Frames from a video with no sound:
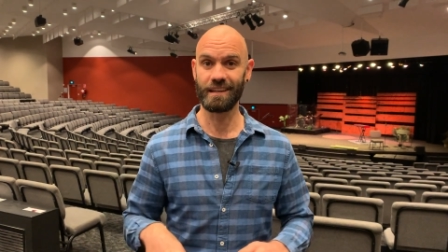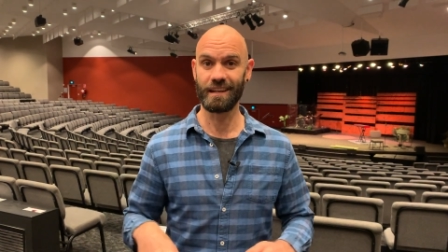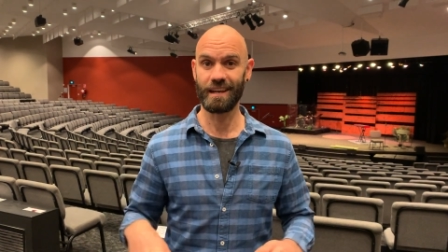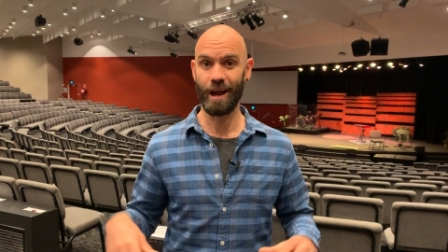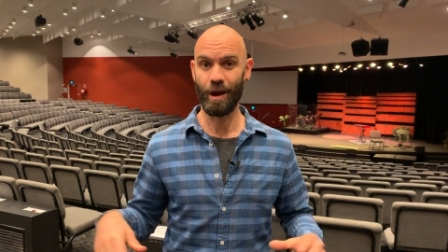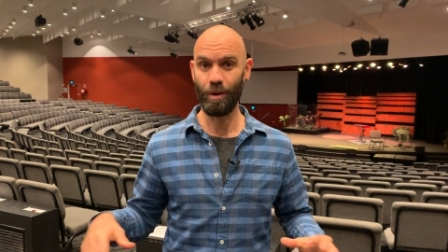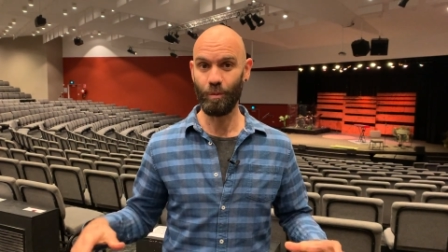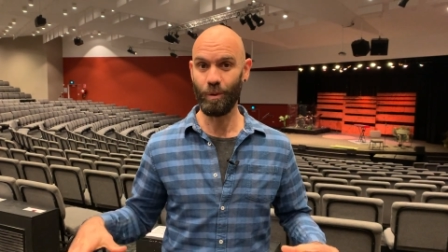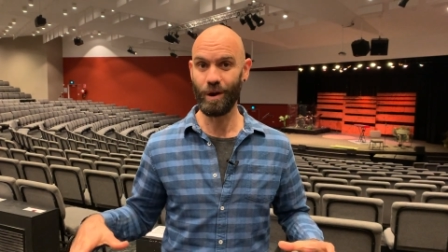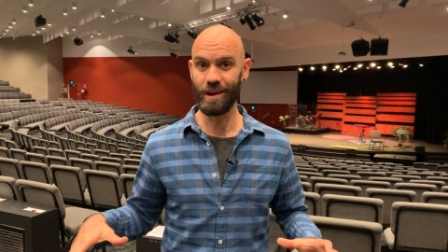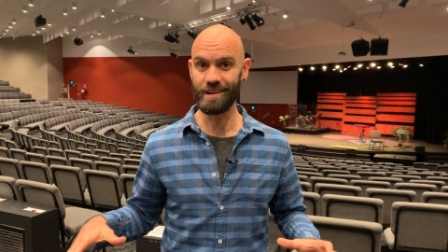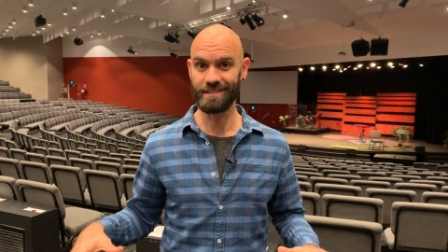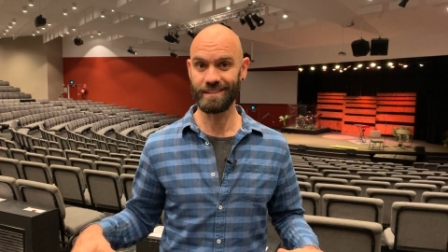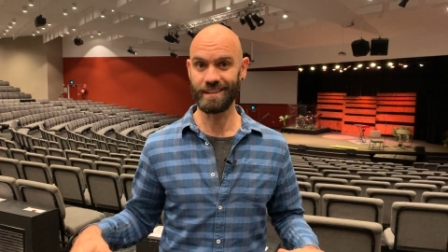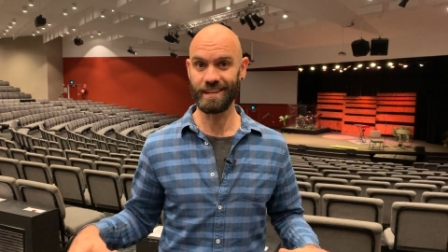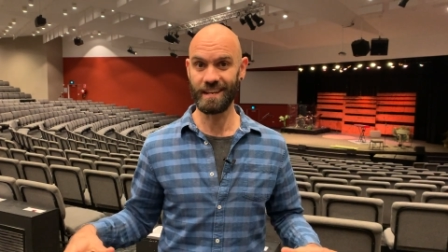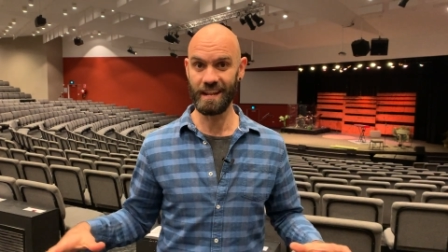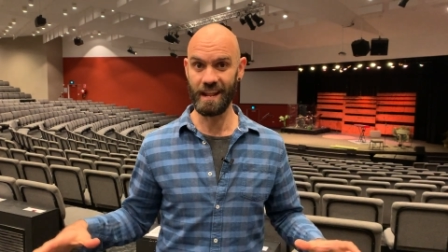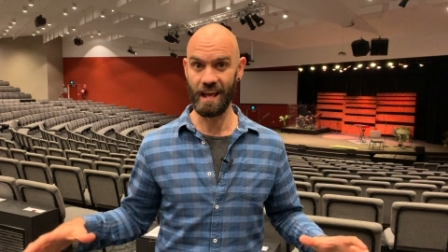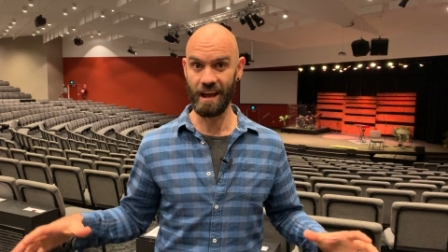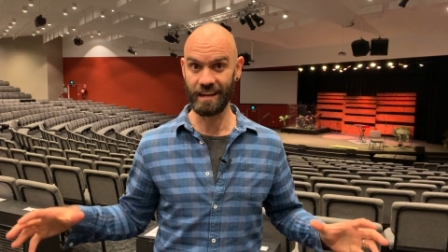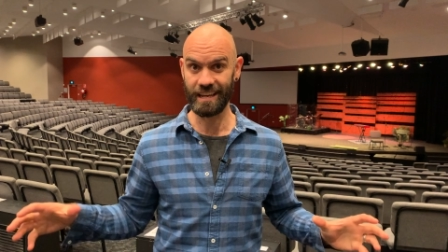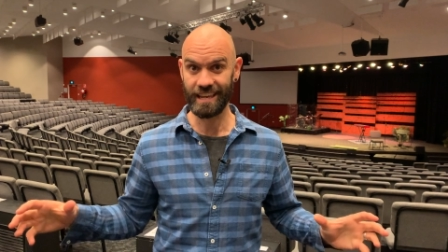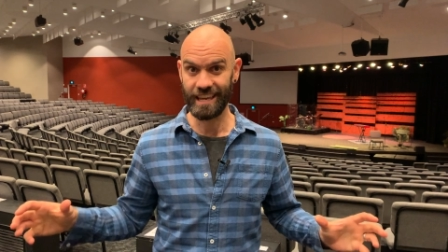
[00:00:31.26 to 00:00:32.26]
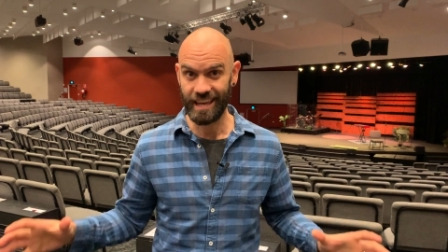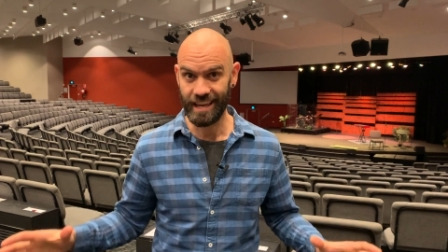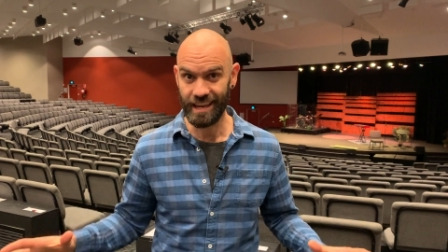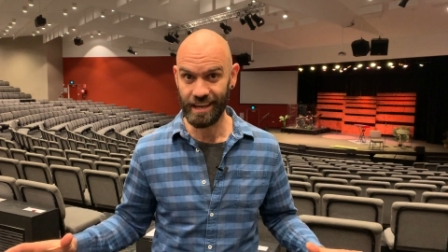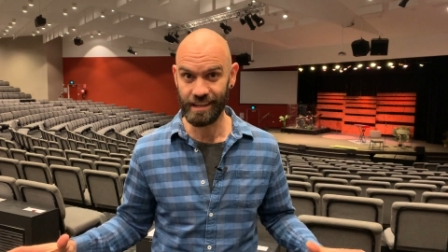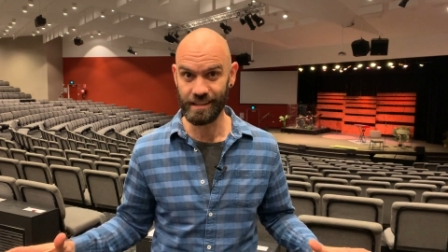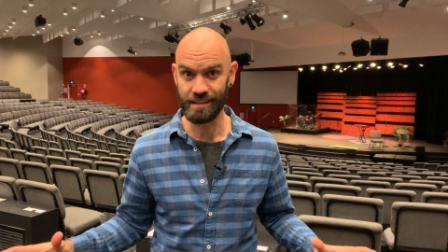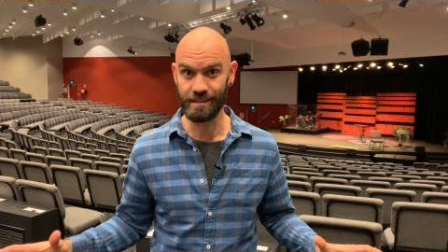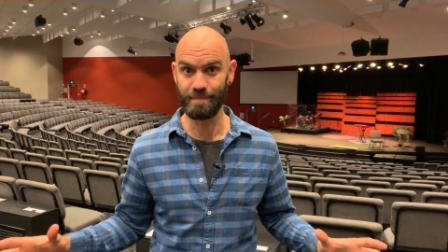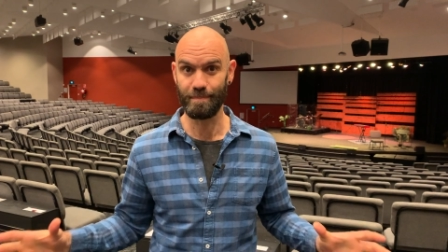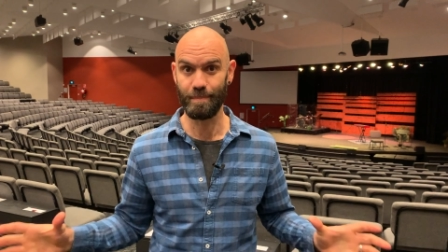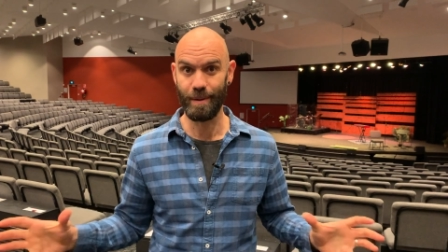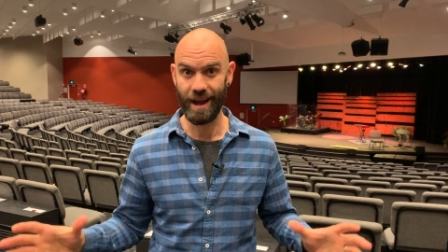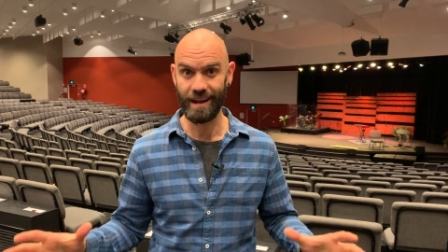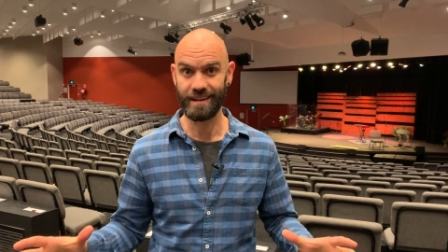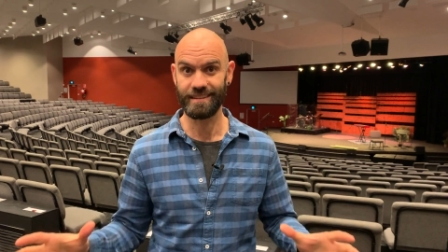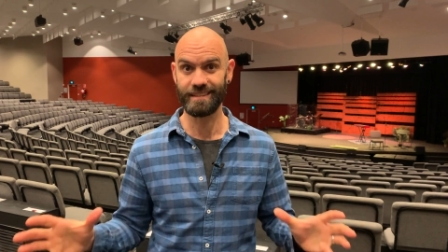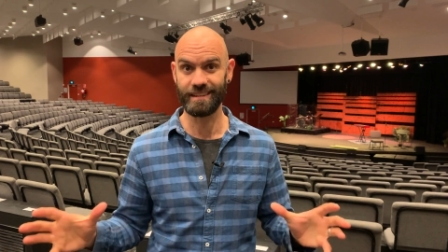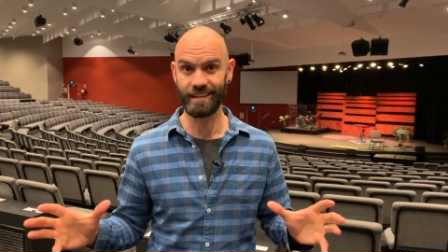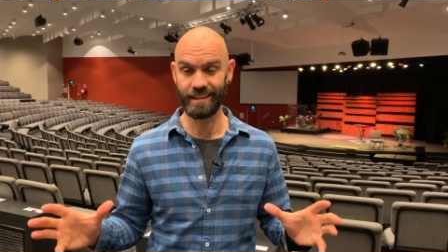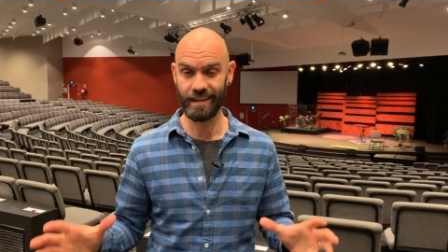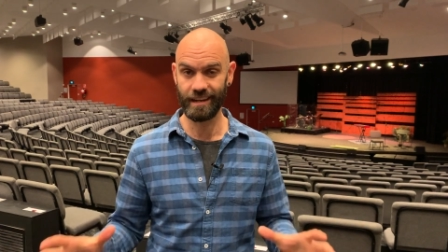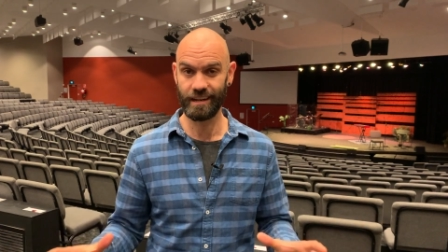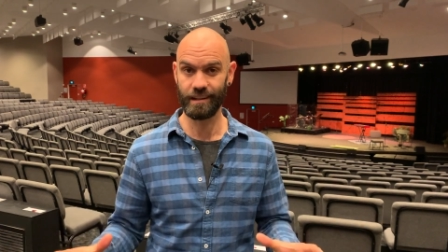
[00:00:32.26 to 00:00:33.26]
Can't wait to get our kids back
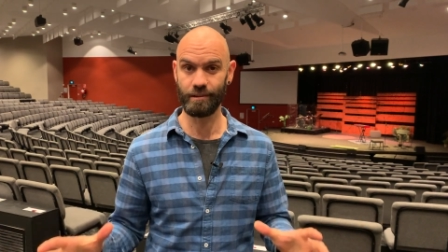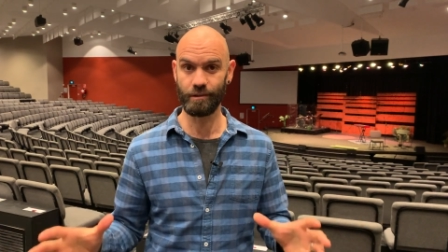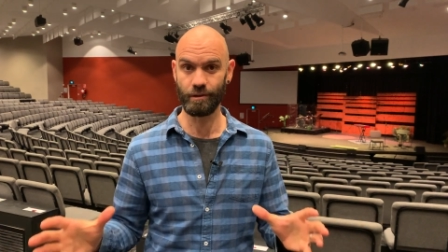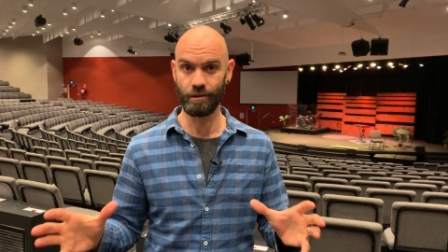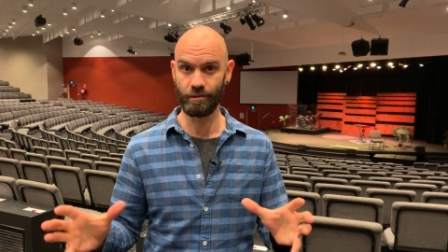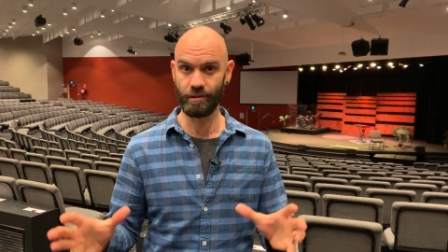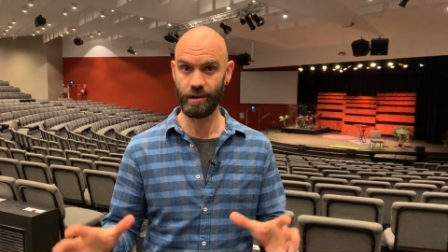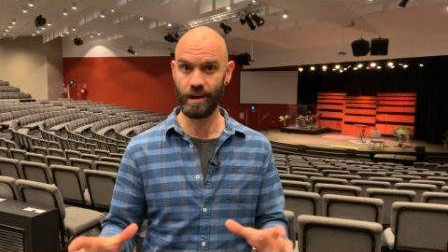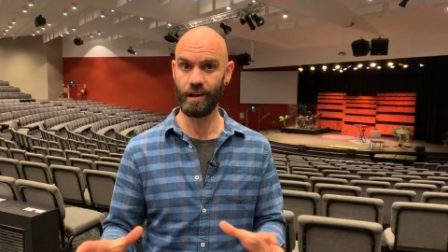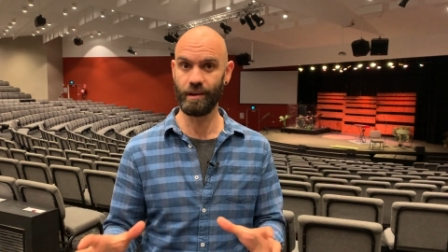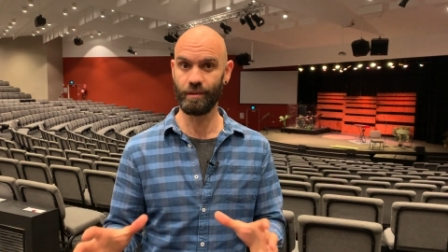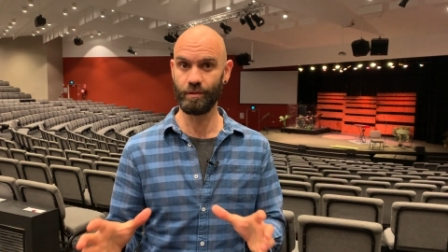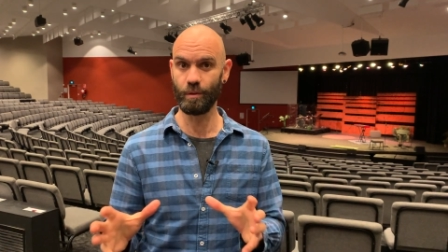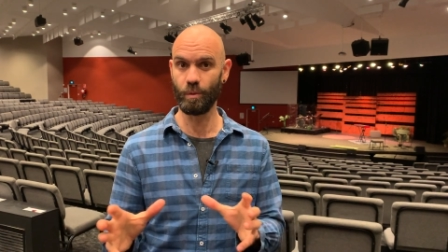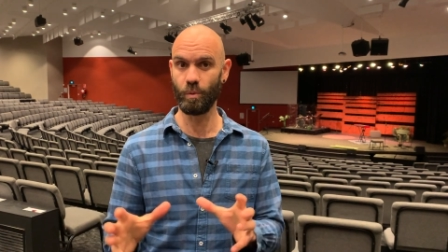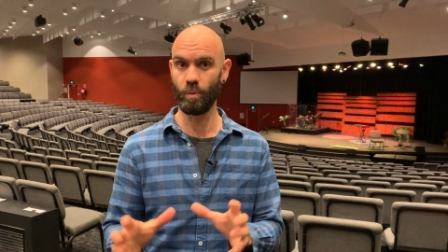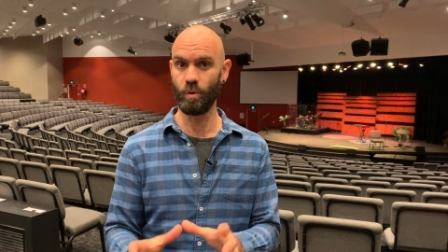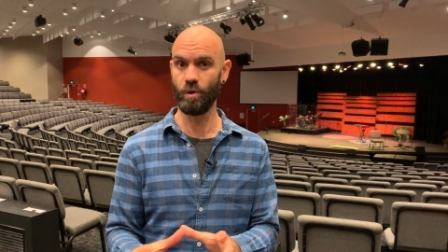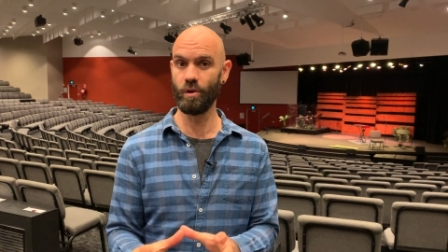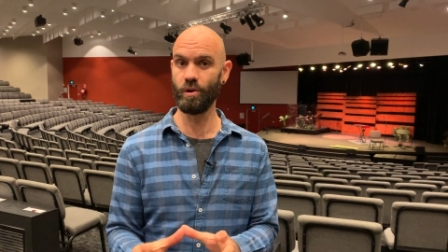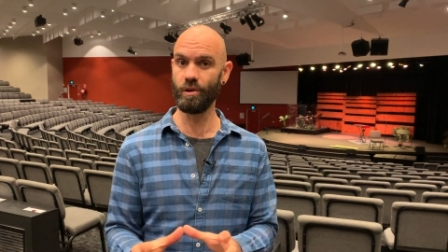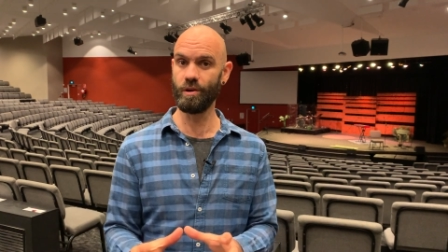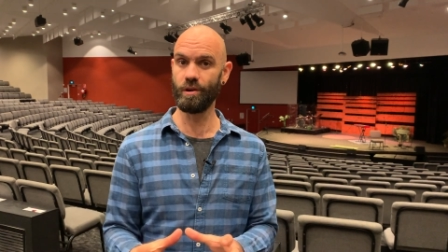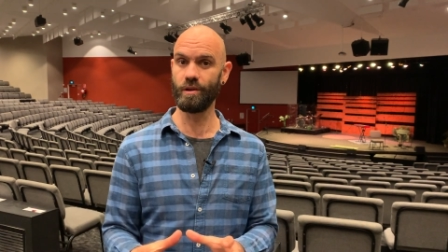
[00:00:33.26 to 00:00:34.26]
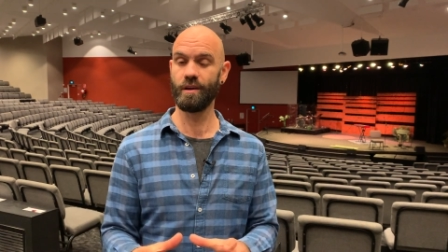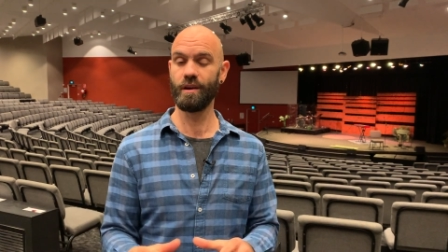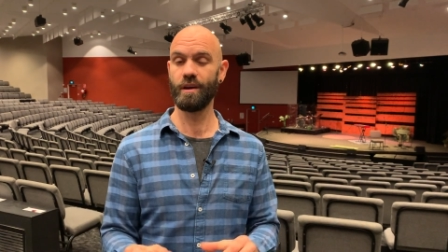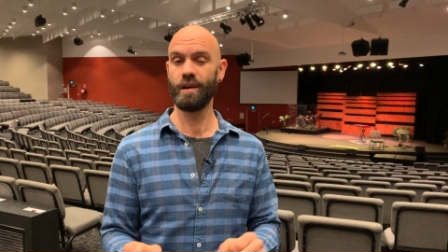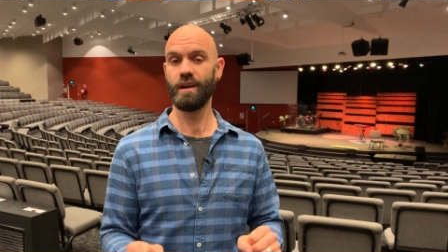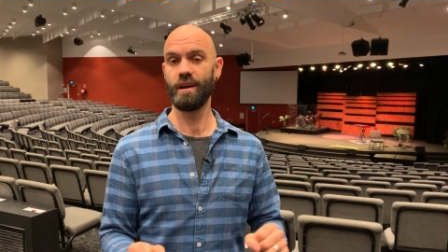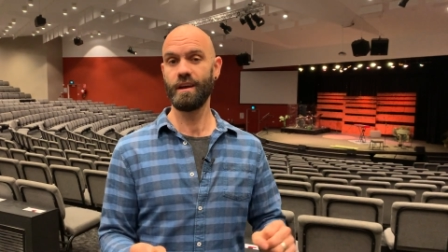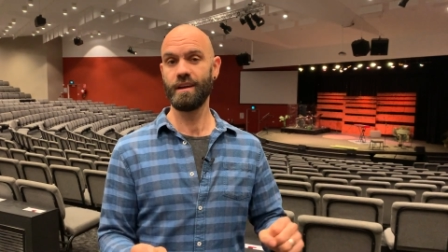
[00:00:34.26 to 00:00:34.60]
together around the Word.